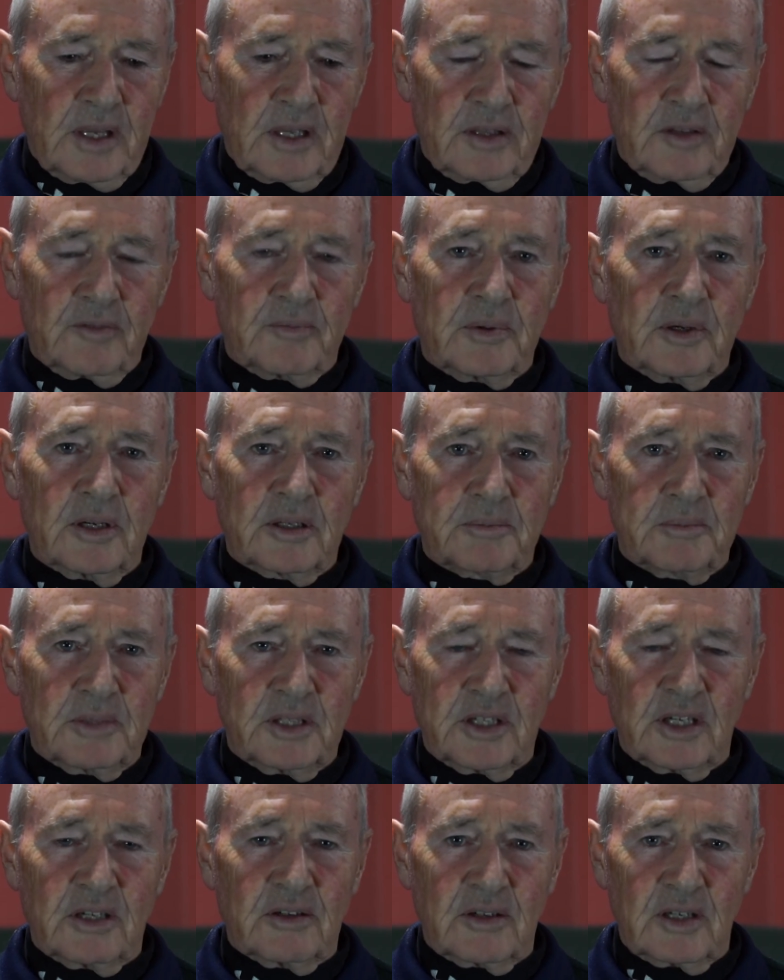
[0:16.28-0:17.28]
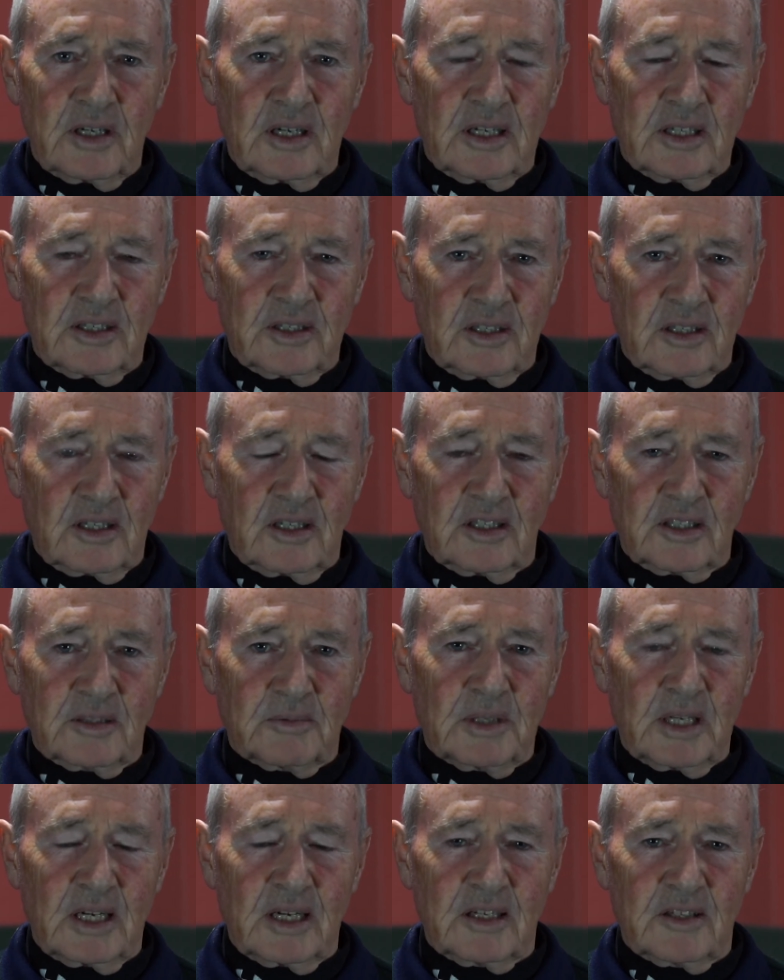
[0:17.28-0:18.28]
they've brought me down a lot and caused
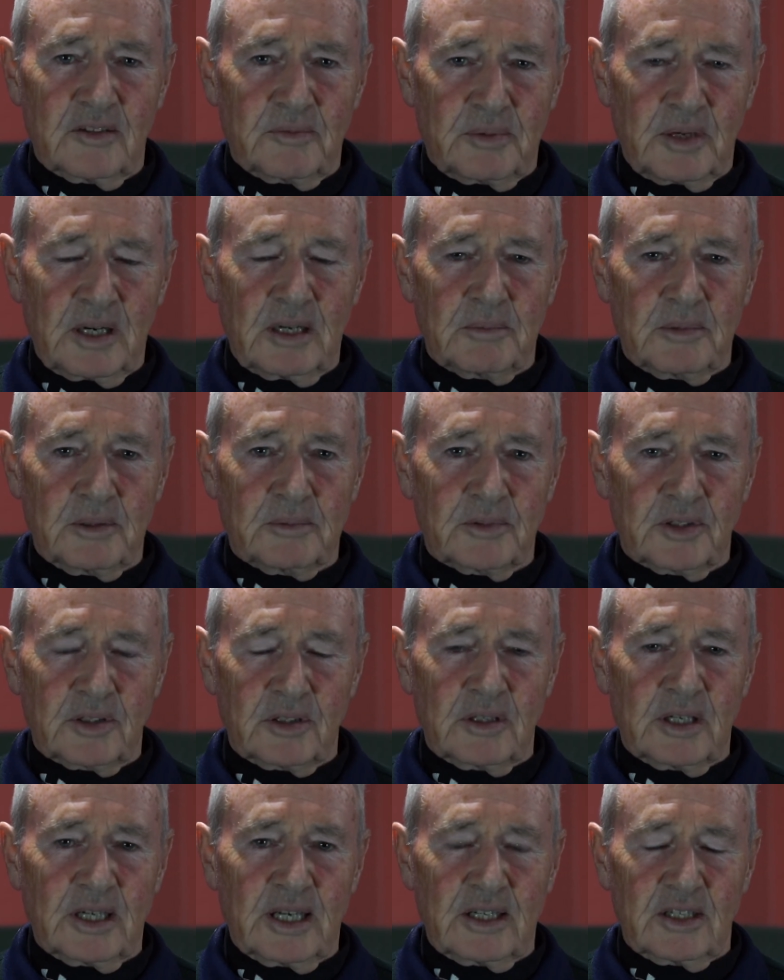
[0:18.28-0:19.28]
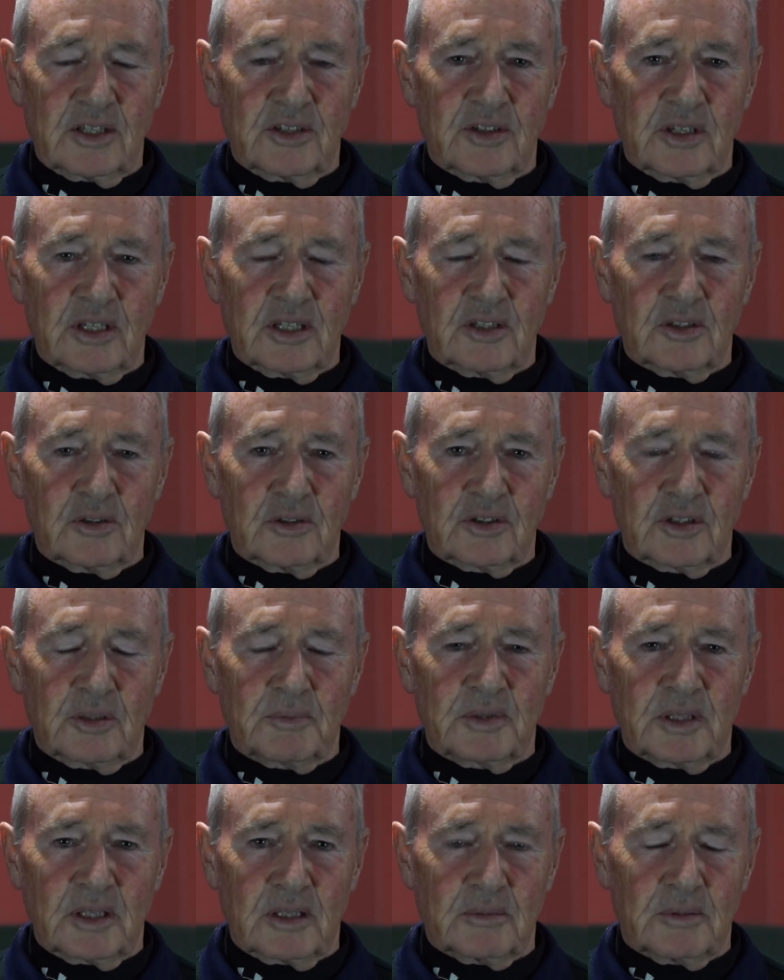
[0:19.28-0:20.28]
me a lot of problems, so I had to try and do
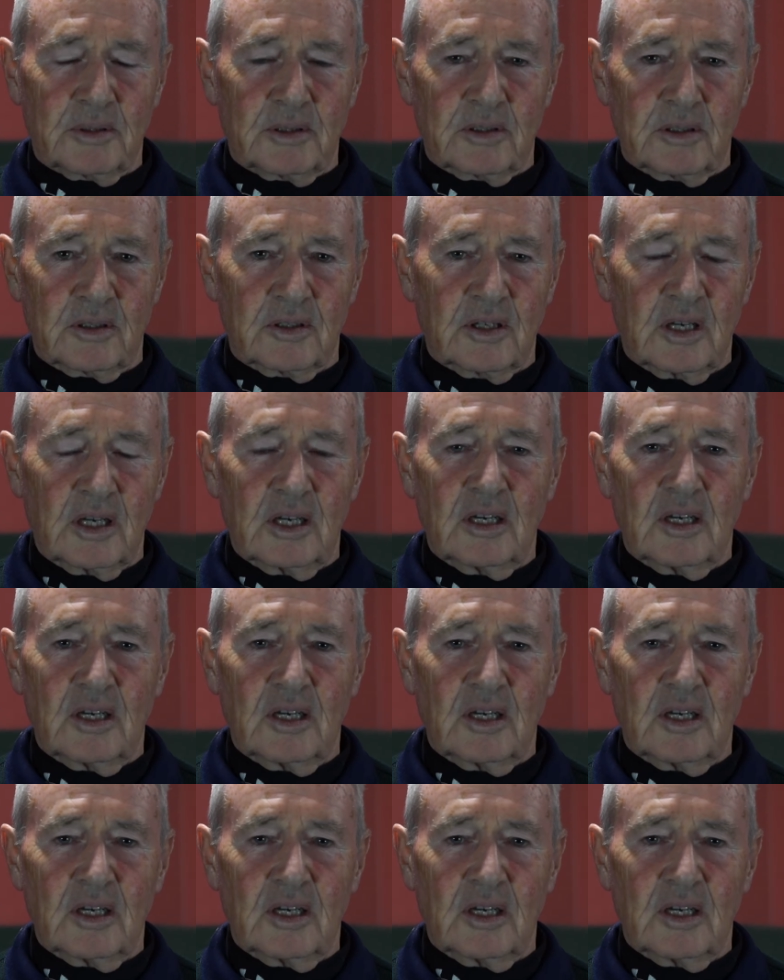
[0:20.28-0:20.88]
something about it.